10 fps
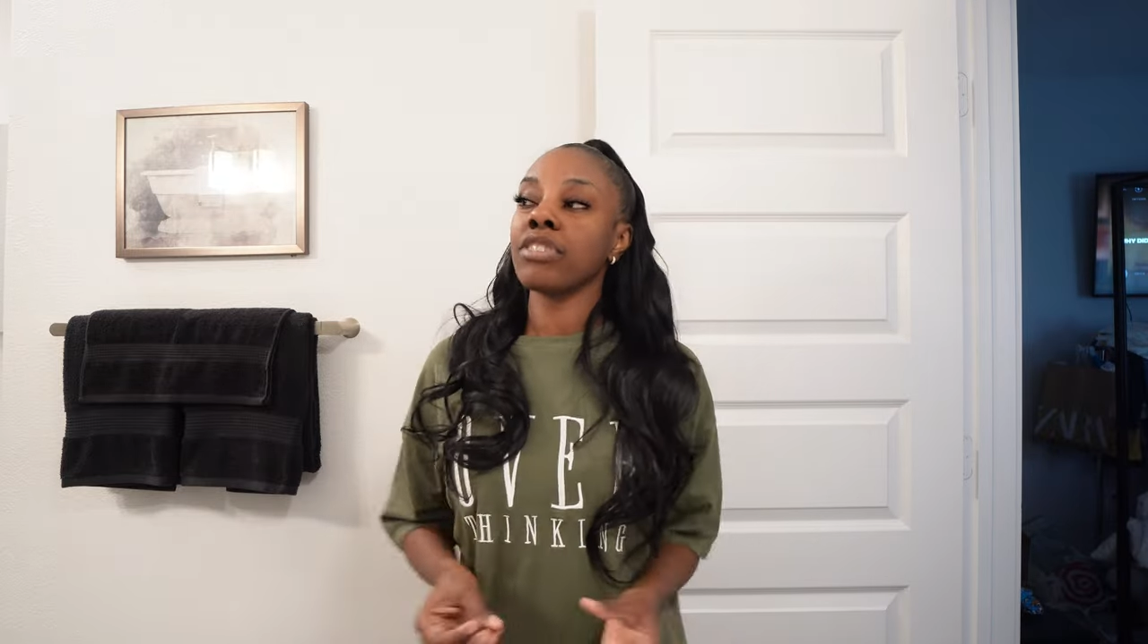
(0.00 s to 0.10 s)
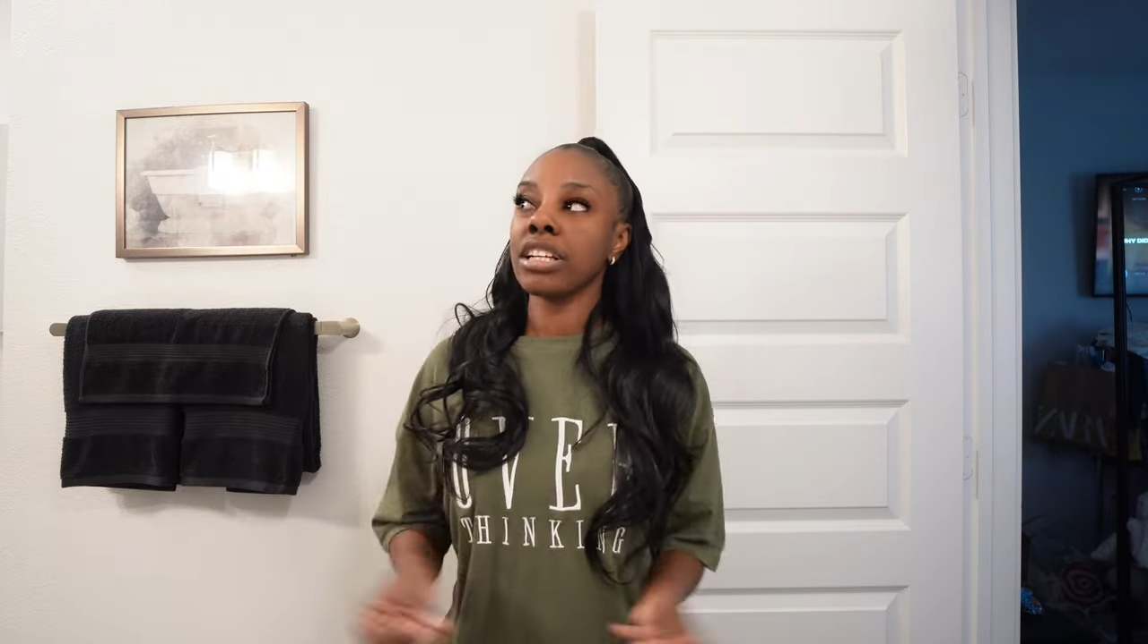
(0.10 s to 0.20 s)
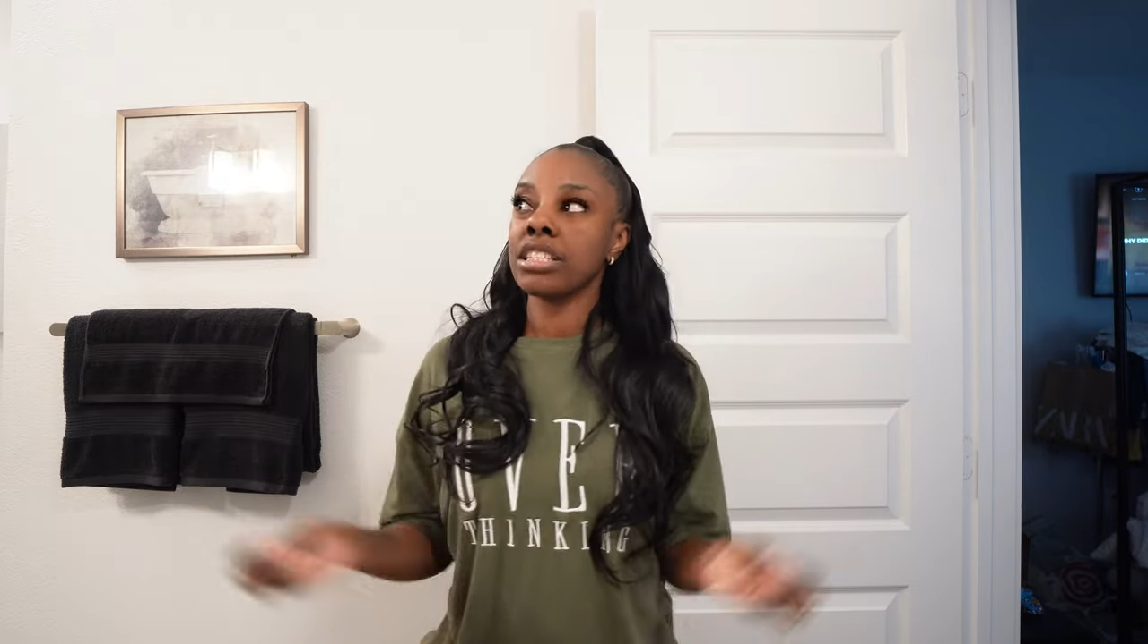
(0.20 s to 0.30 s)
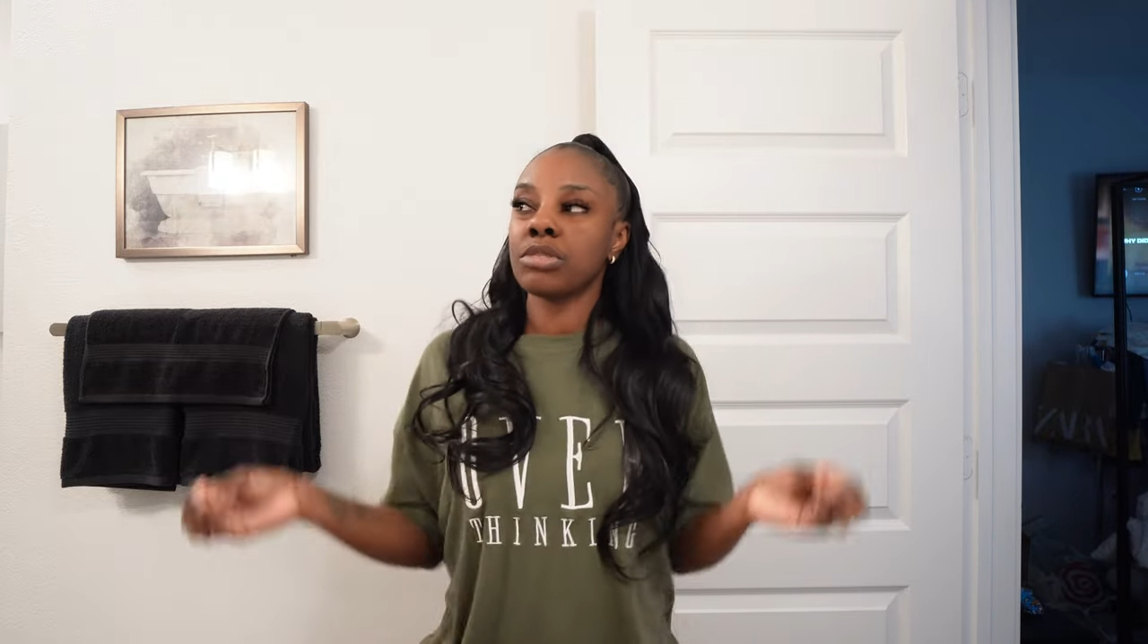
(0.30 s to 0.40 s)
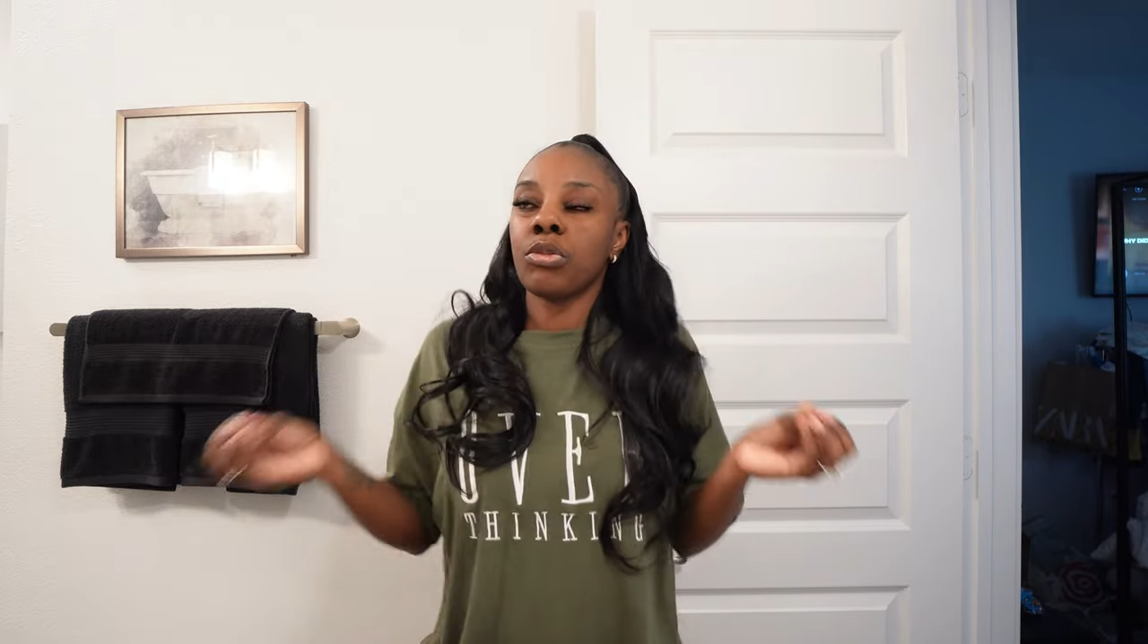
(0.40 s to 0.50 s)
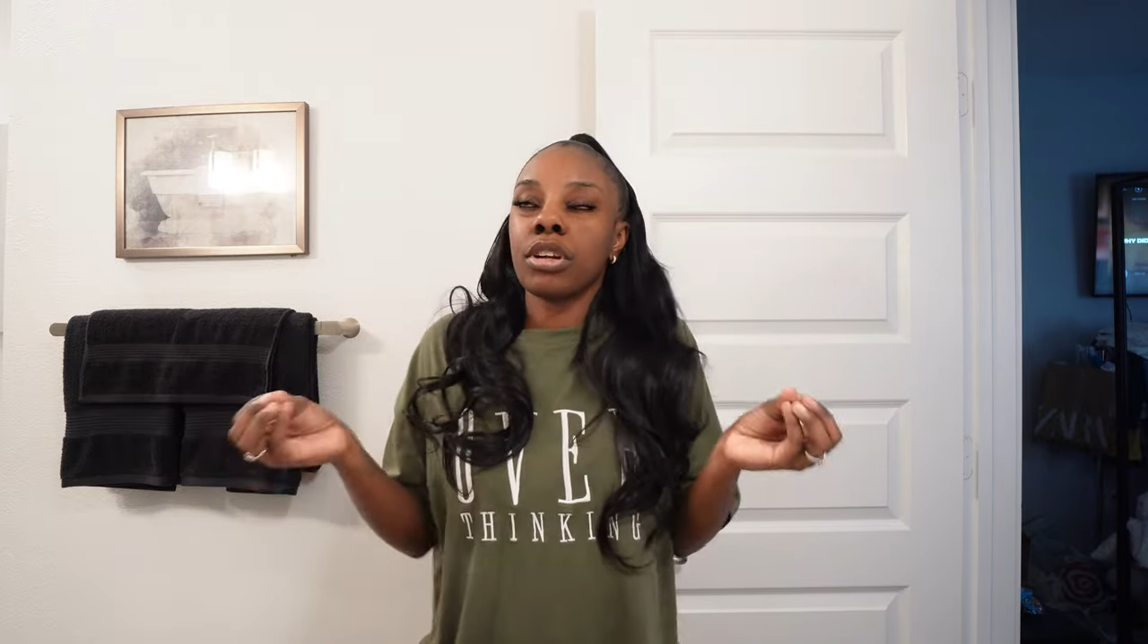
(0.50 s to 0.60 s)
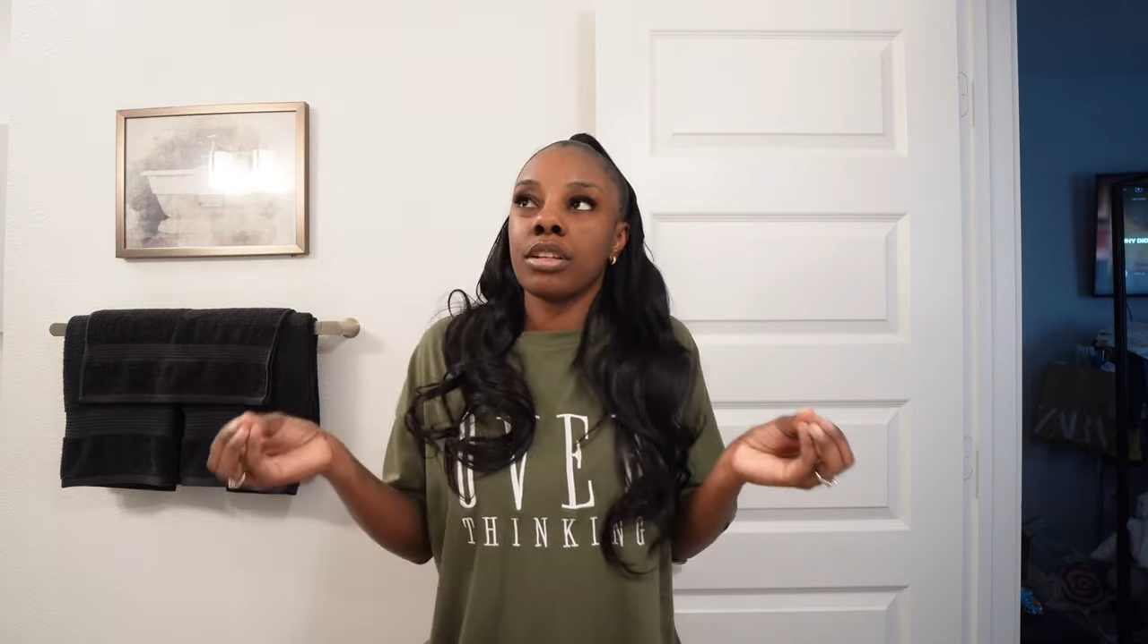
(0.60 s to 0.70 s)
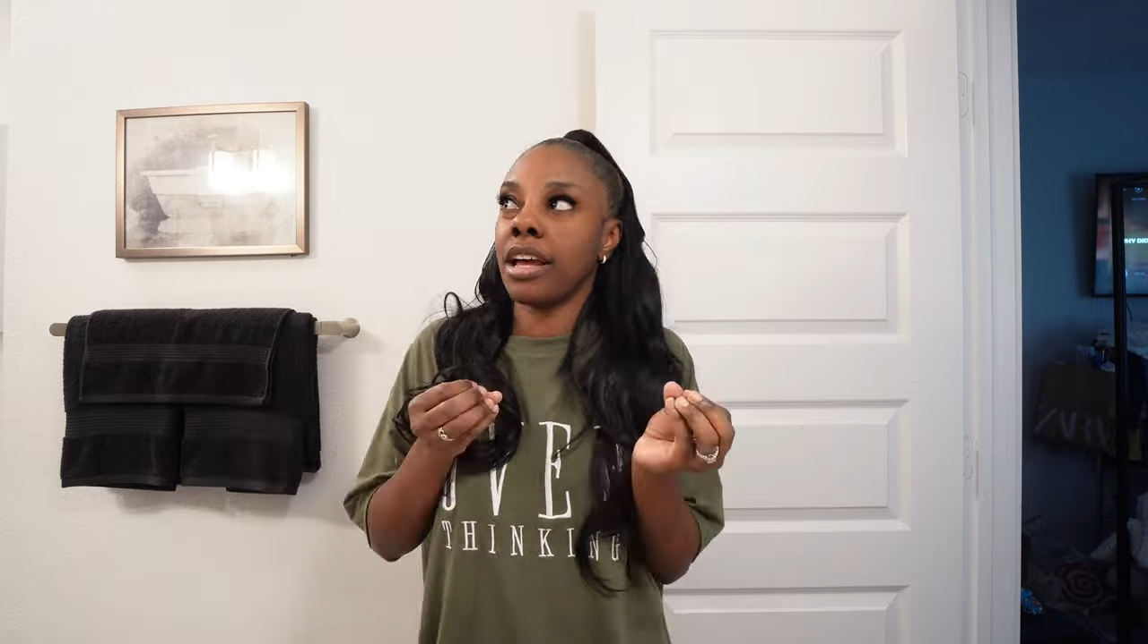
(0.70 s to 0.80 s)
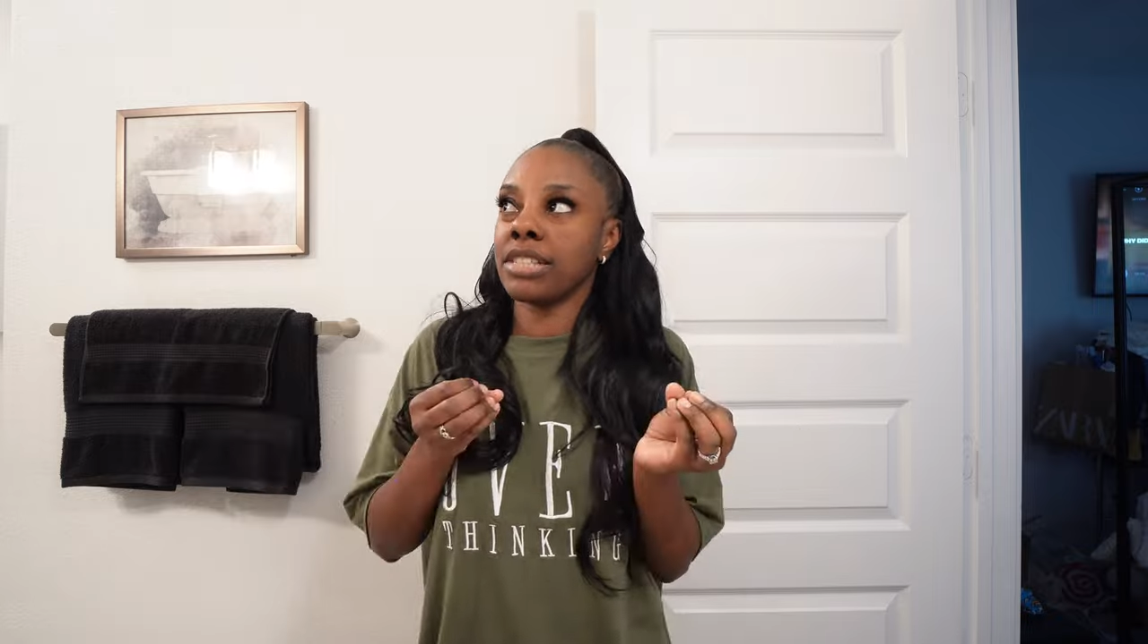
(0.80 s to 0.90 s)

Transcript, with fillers: really just want to,